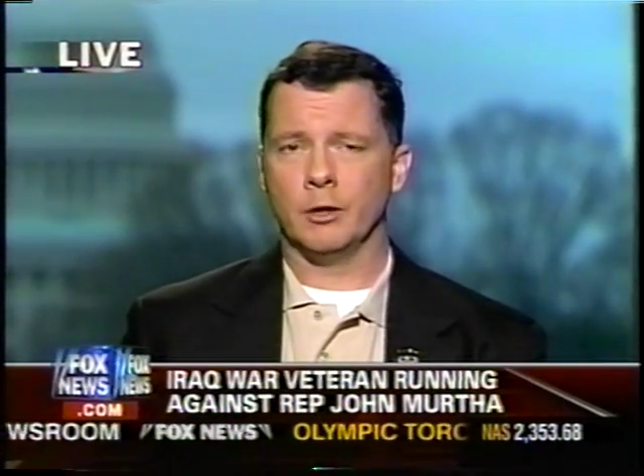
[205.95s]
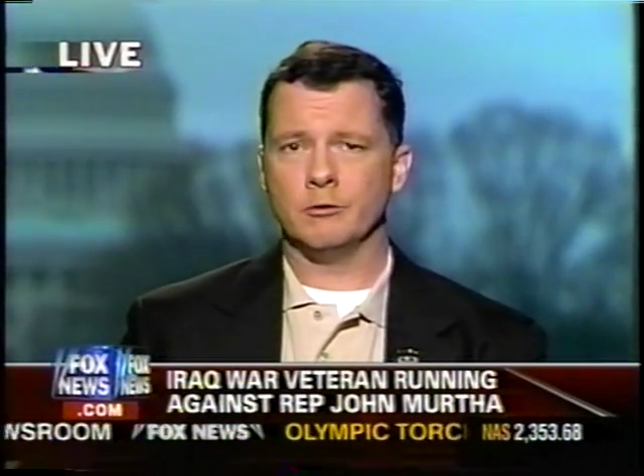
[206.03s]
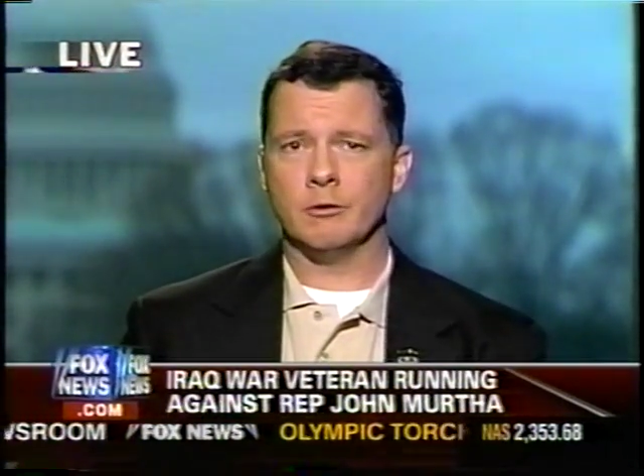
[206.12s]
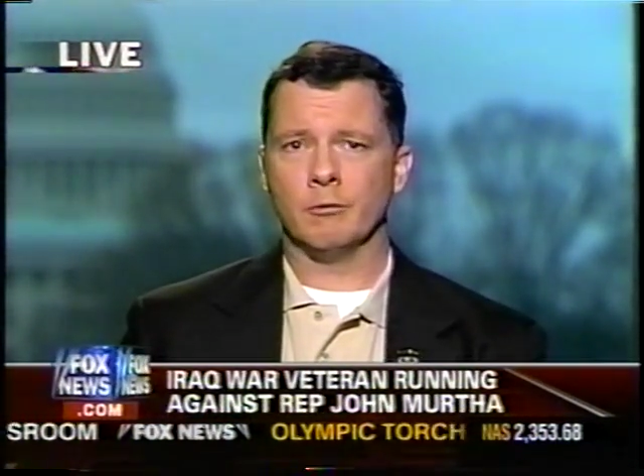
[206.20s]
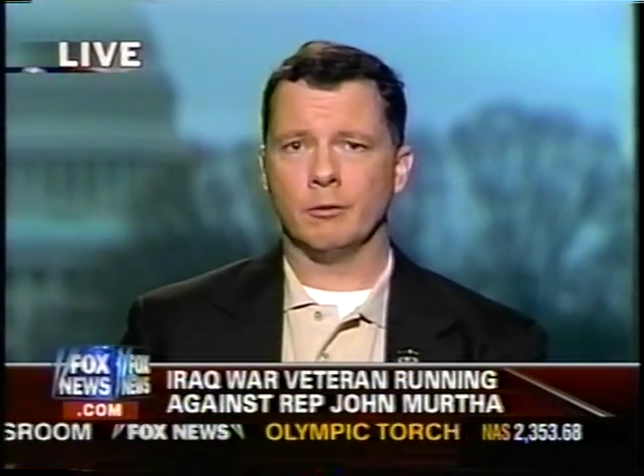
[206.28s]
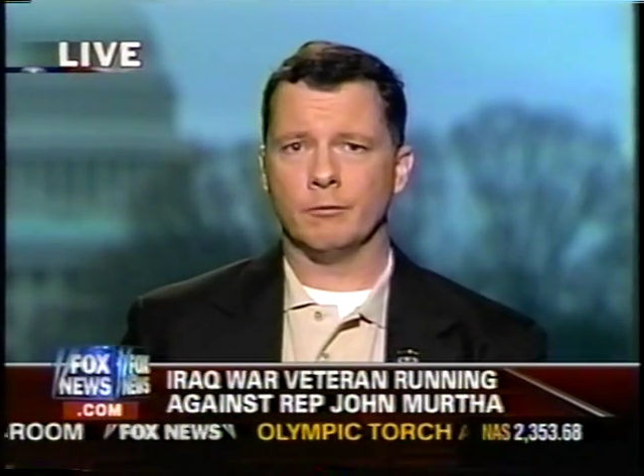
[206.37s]
a
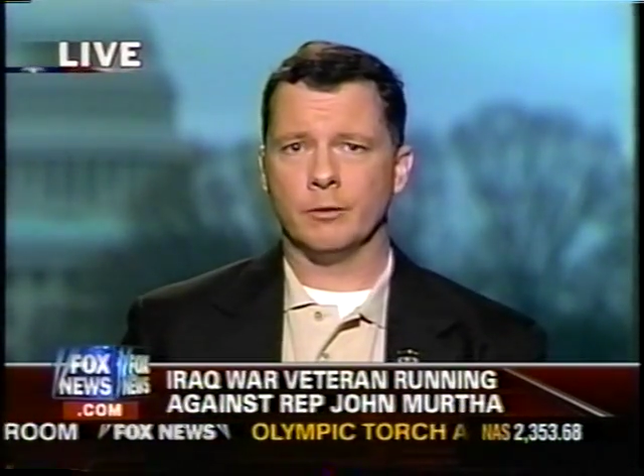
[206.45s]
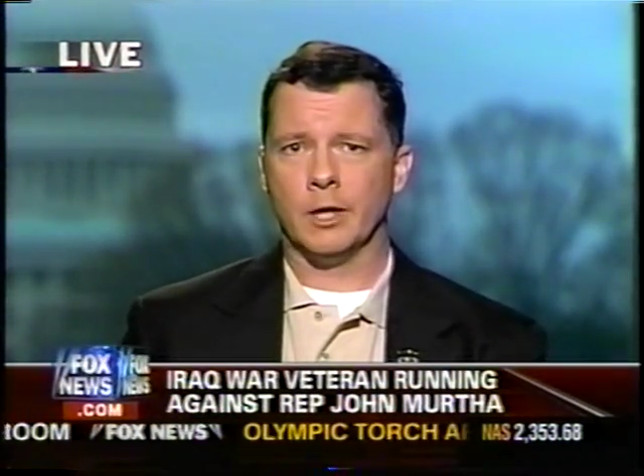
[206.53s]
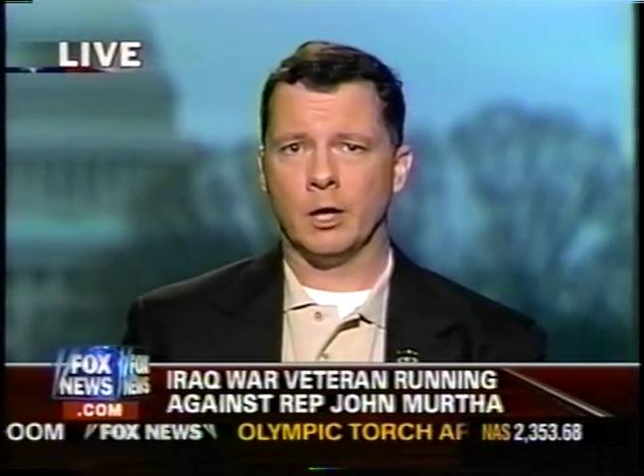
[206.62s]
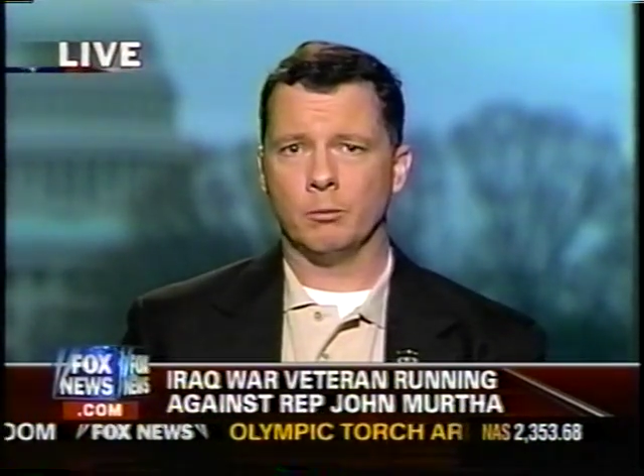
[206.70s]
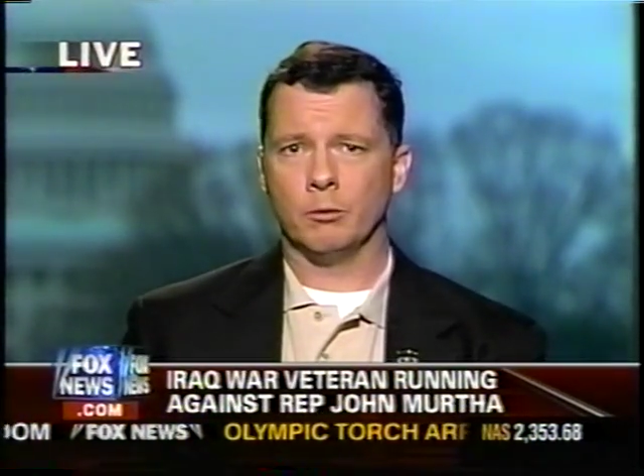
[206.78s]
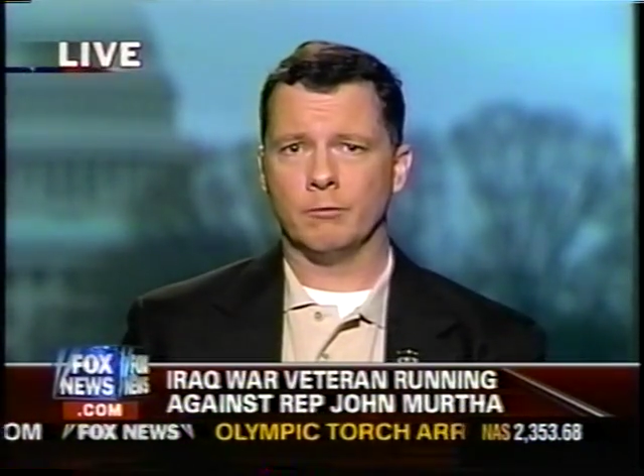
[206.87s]
general of the
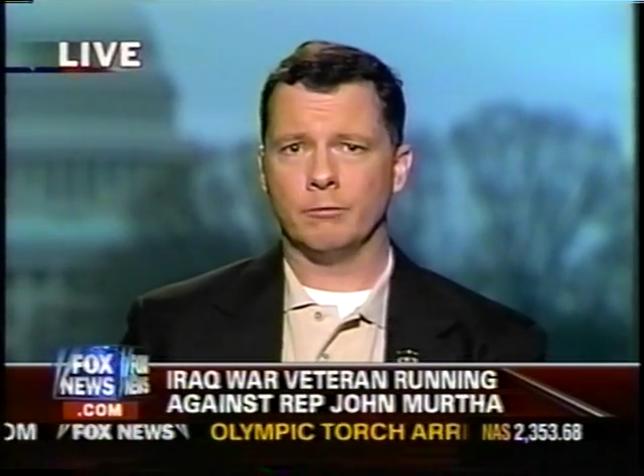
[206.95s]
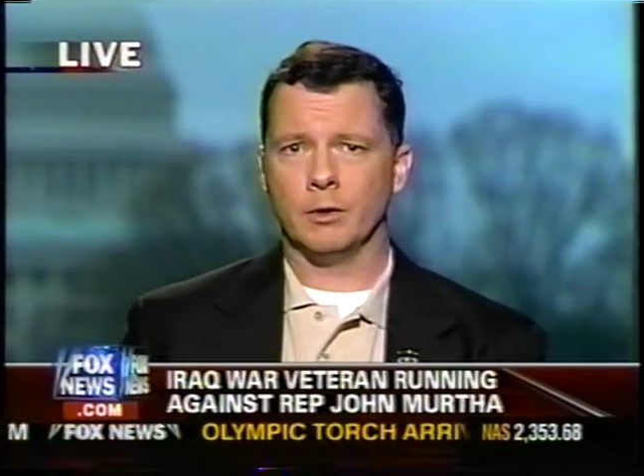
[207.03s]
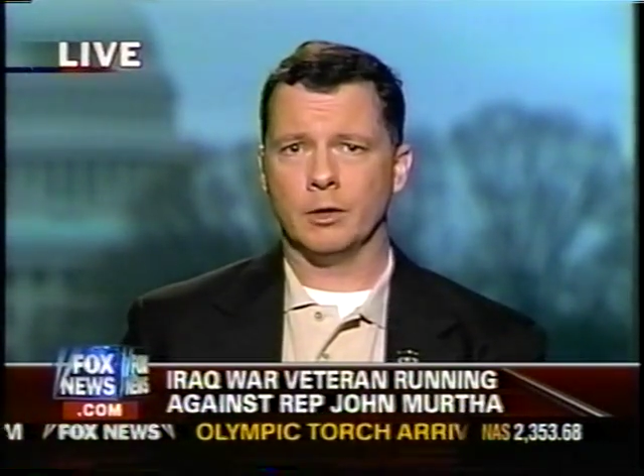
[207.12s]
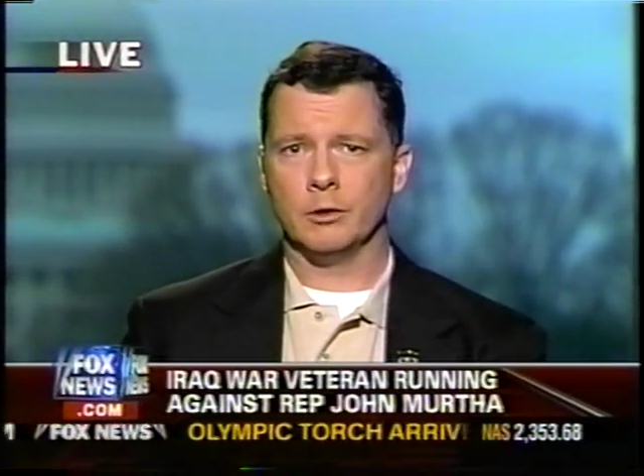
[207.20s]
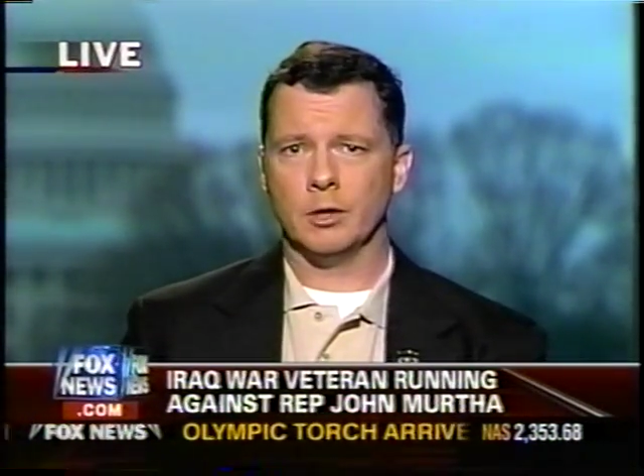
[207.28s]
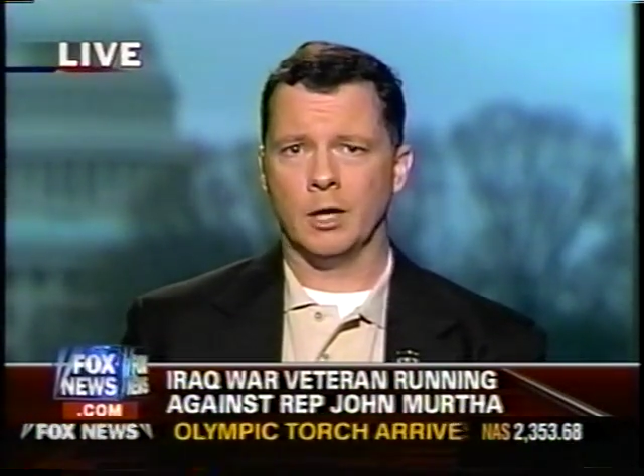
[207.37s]
caliber
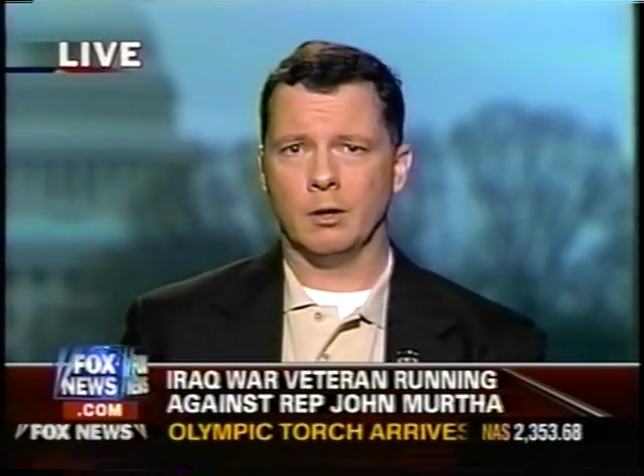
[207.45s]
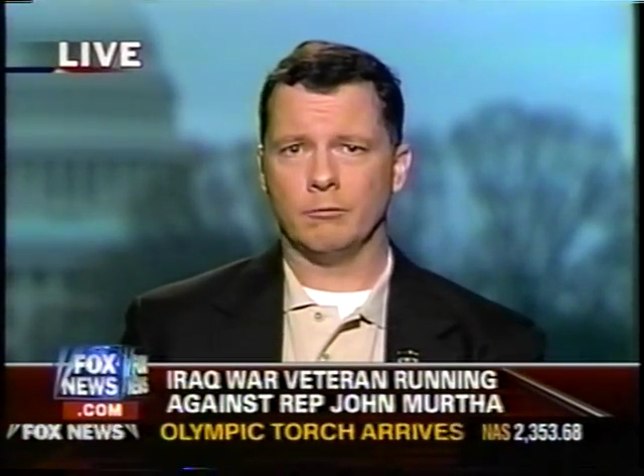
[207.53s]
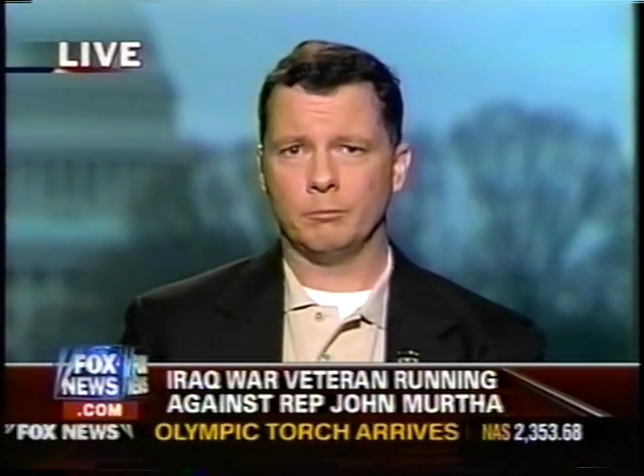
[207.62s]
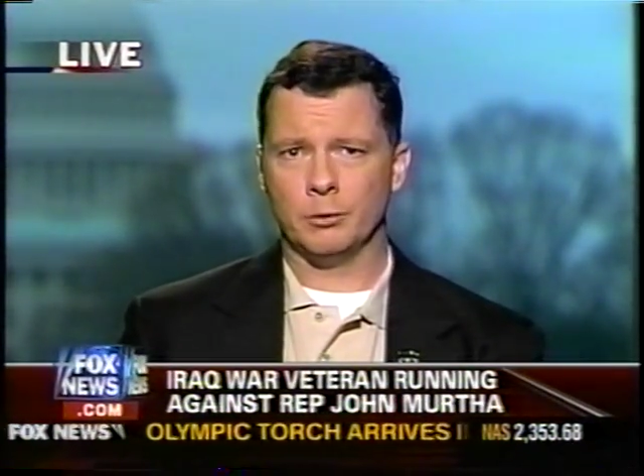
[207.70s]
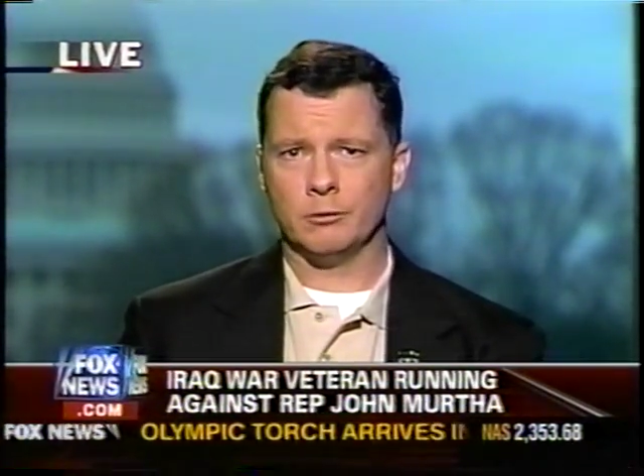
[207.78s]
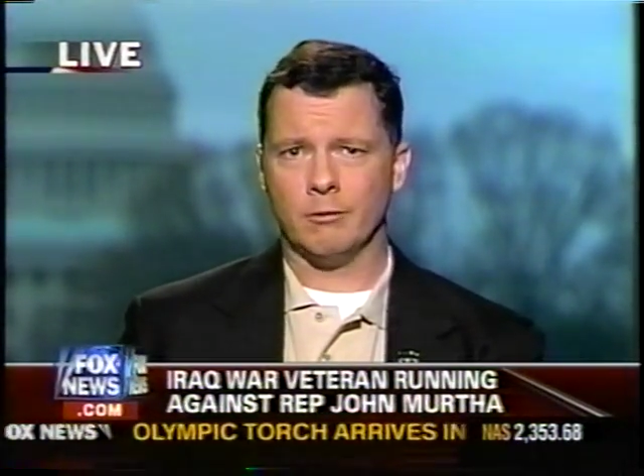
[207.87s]

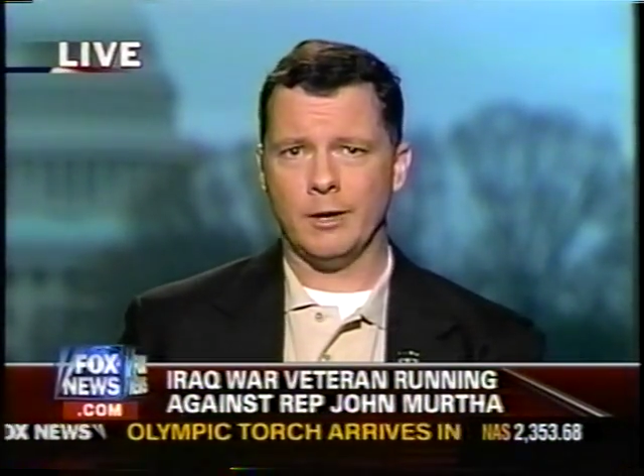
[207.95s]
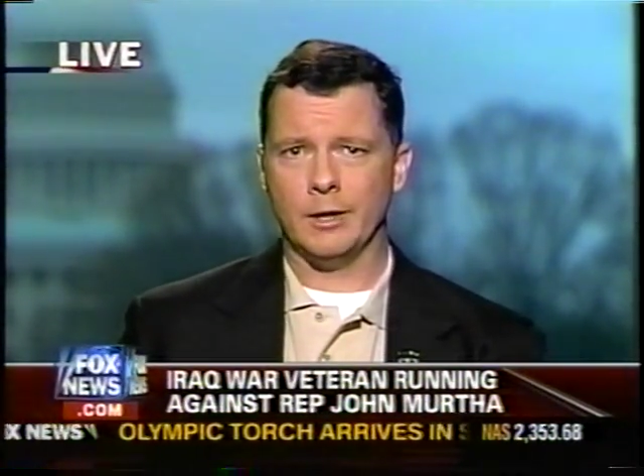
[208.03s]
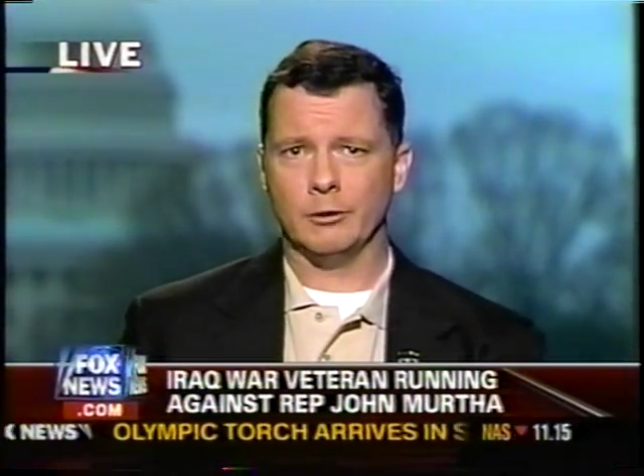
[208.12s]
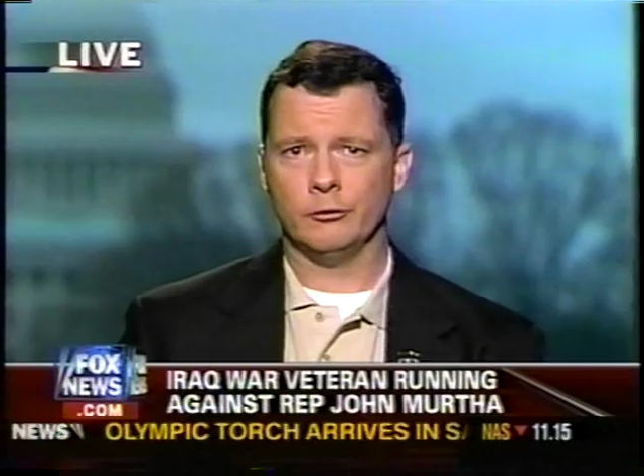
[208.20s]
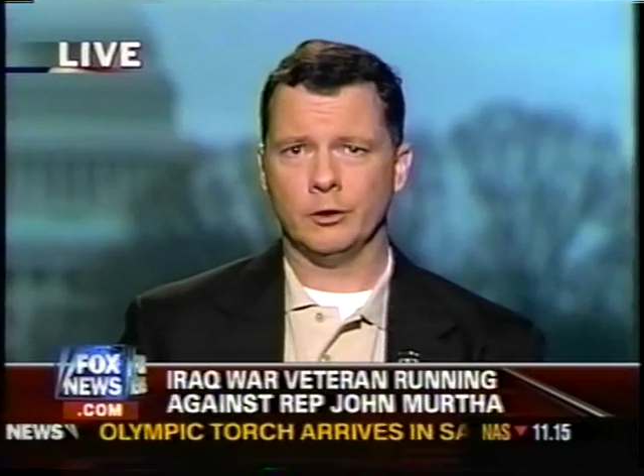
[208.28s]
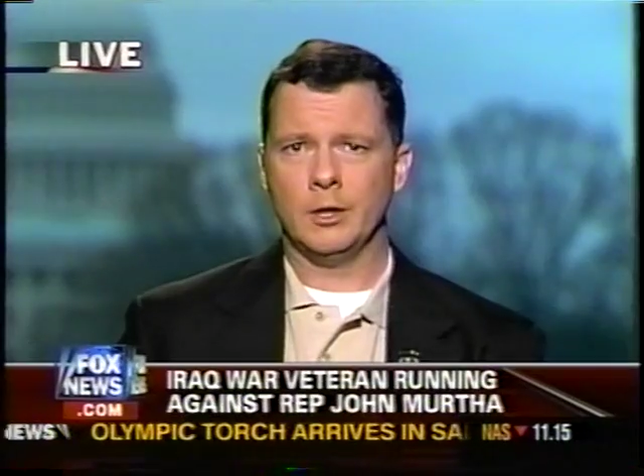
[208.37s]
of
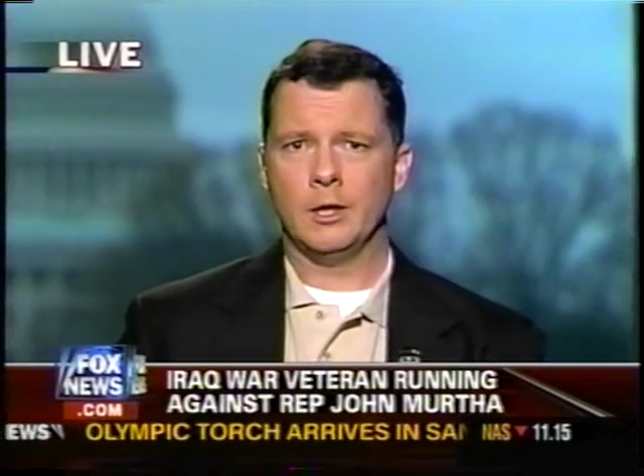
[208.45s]
Petraeus.